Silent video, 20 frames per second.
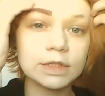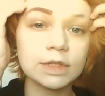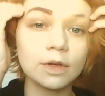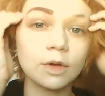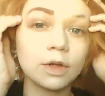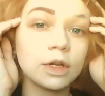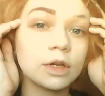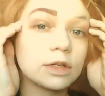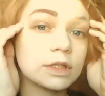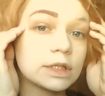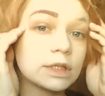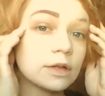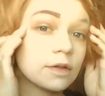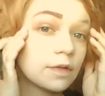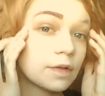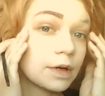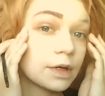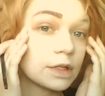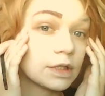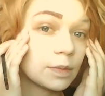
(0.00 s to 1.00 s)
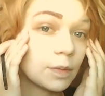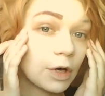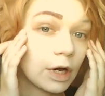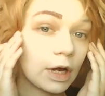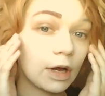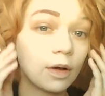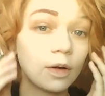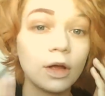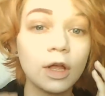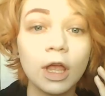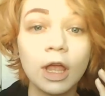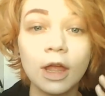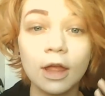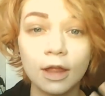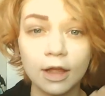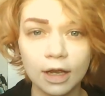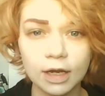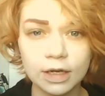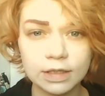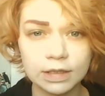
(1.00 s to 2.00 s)
So here's the first brow.
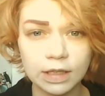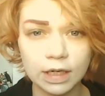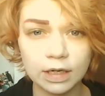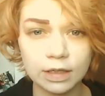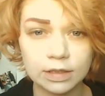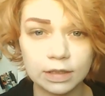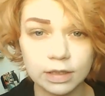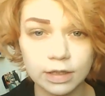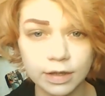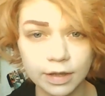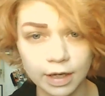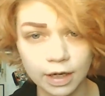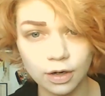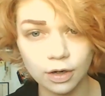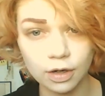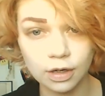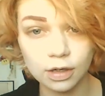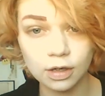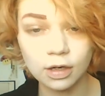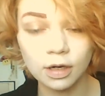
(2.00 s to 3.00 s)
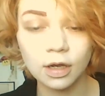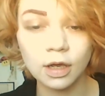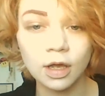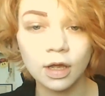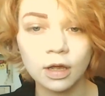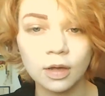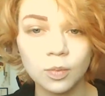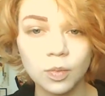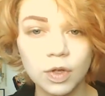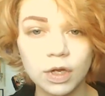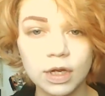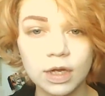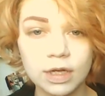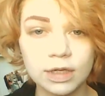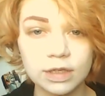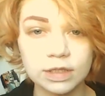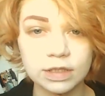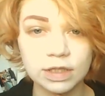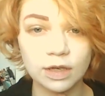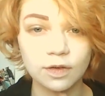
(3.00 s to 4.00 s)
Like I said, it's thicker
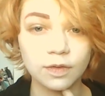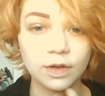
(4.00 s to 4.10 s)
because I